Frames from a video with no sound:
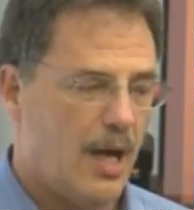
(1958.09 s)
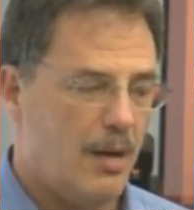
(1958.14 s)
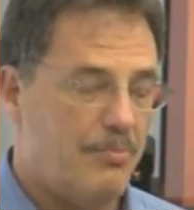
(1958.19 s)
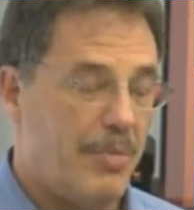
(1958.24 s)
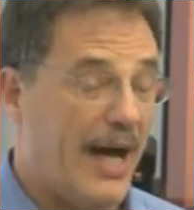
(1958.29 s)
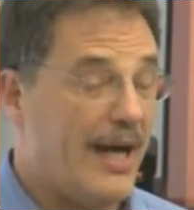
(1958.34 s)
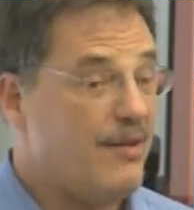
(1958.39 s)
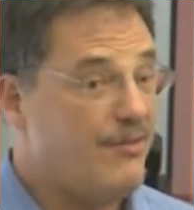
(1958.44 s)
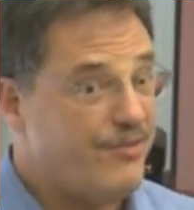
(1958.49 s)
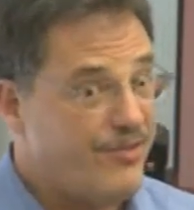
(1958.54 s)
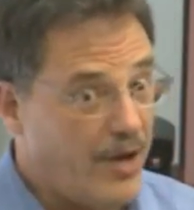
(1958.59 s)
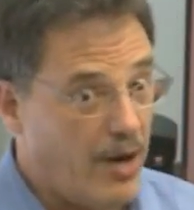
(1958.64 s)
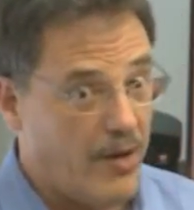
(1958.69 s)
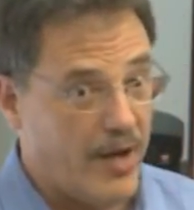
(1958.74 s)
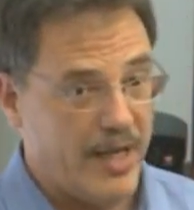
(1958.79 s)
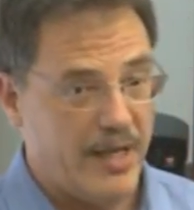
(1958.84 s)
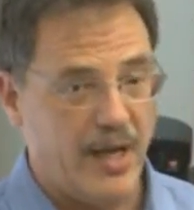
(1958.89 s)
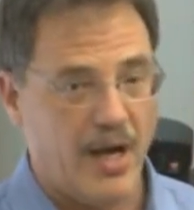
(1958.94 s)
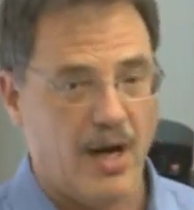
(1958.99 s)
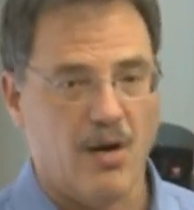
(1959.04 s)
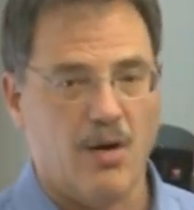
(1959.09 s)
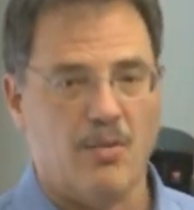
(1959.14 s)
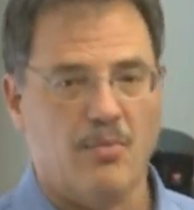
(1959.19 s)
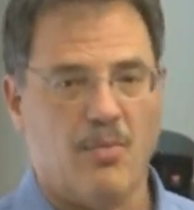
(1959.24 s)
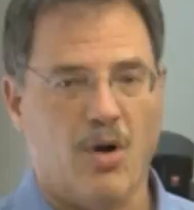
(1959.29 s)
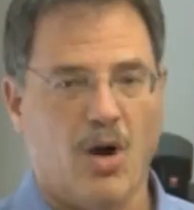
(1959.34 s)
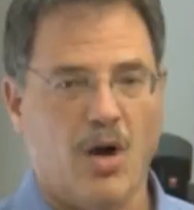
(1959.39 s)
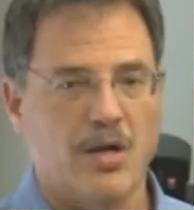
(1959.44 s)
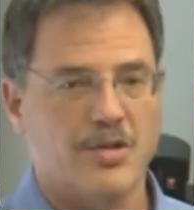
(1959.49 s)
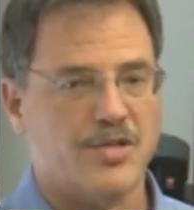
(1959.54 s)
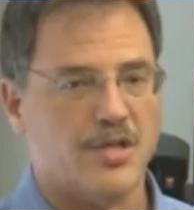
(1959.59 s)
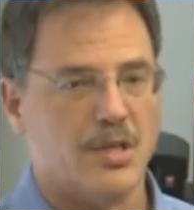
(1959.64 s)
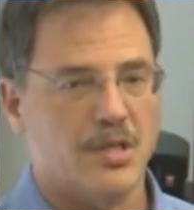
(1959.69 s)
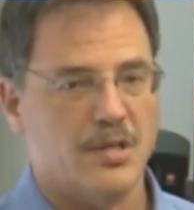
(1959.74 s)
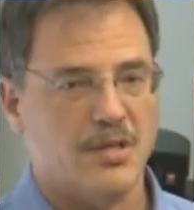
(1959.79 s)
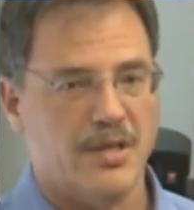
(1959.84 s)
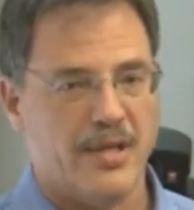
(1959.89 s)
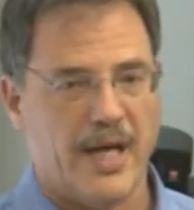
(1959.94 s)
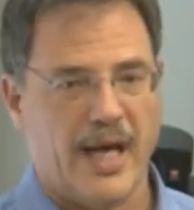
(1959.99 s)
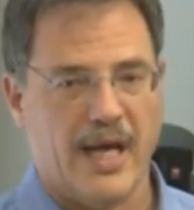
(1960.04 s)
by a very narrow
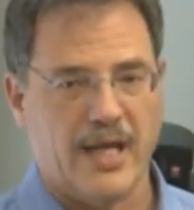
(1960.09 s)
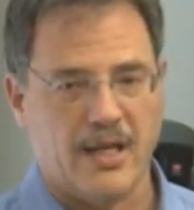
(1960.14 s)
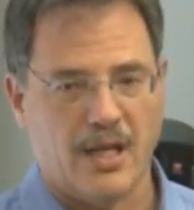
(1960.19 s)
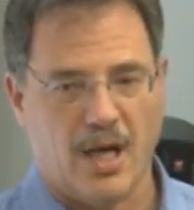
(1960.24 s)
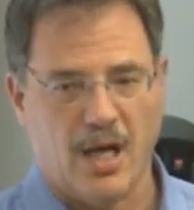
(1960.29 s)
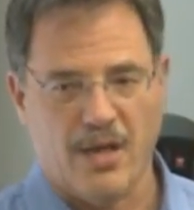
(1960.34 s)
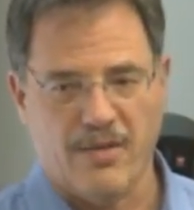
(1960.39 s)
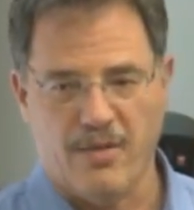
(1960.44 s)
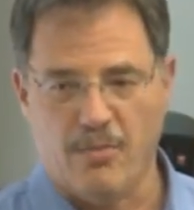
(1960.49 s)
margin that uh,